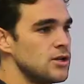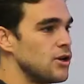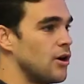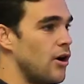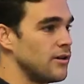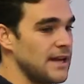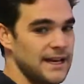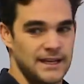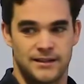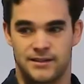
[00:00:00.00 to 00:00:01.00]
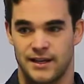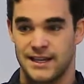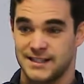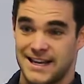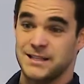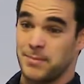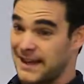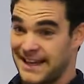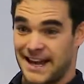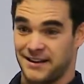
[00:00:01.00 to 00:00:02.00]
So taking him to, he's a
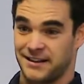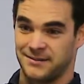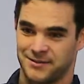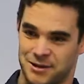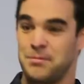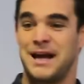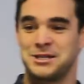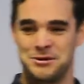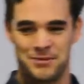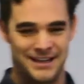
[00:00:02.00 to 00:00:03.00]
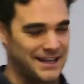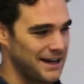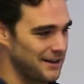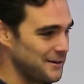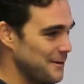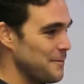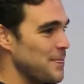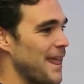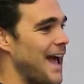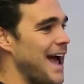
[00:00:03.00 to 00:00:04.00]
bean counter, compassionate bean counter.
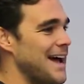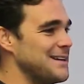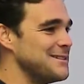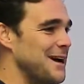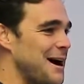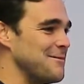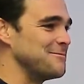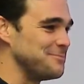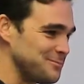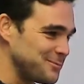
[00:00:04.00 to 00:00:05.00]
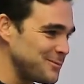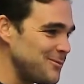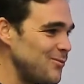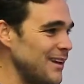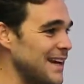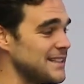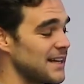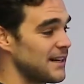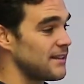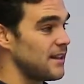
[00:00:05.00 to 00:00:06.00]
And he
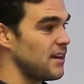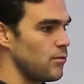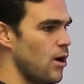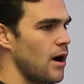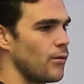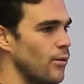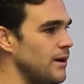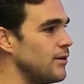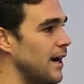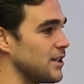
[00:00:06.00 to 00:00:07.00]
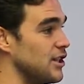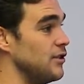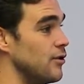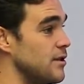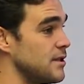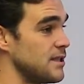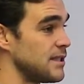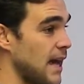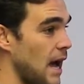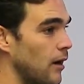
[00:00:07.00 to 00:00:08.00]
started to think, wow, we could actually do this at
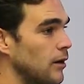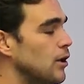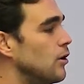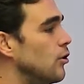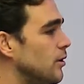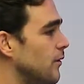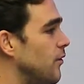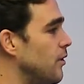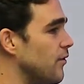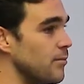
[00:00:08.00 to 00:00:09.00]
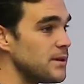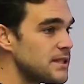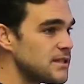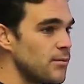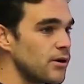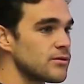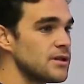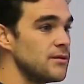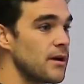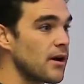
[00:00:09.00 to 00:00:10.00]
scale. Looked at a few different business
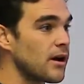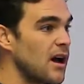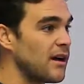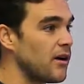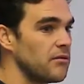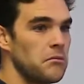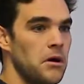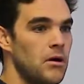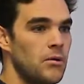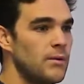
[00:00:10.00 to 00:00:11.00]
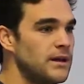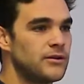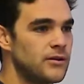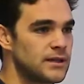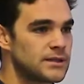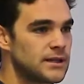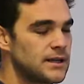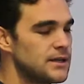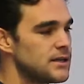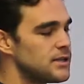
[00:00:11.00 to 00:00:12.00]
models in America and got, we can do this.
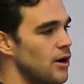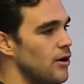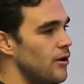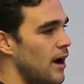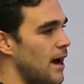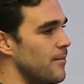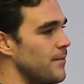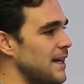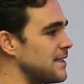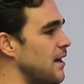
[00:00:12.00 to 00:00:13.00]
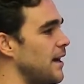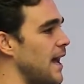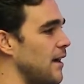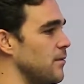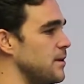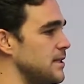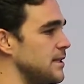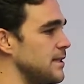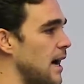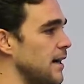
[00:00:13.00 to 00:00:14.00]
So that's kind of how the
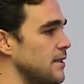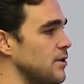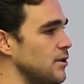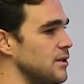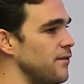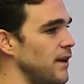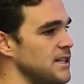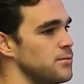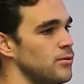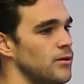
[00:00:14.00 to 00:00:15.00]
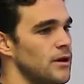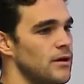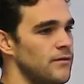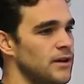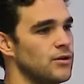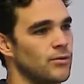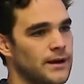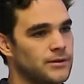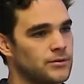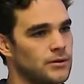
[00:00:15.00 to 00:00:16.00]
business started. So it's a flexible vehicle
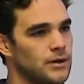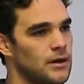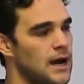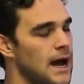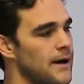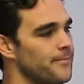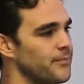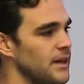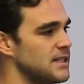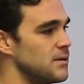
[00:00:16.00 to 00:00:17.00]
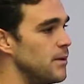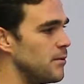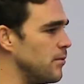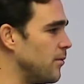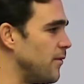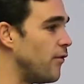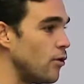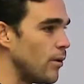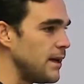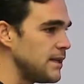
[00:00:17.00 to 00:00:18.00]
rental. It's a minimum of
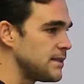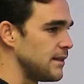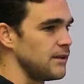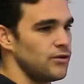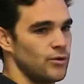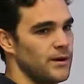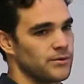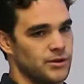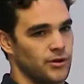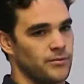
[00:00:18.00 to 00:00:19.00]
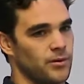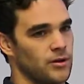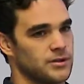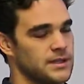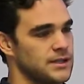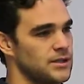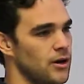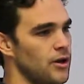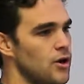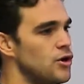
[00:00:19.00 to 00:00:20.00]
4 weeks and a 2-week return policy.
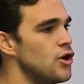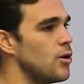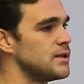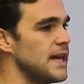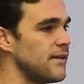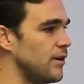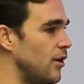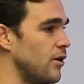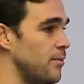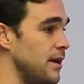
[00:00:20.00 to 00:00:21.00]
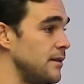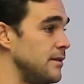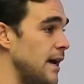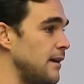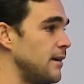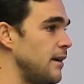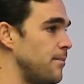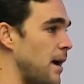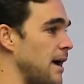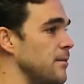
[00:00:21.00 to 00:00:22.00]
So no one's ever going to be in debt.
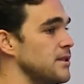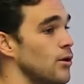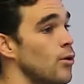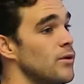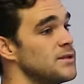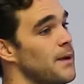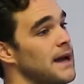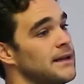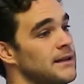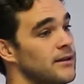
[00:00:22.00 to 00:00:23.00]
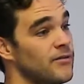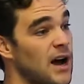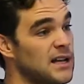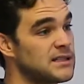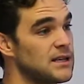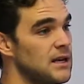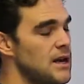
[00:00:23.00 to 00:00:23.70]
Payments are always paid in advance.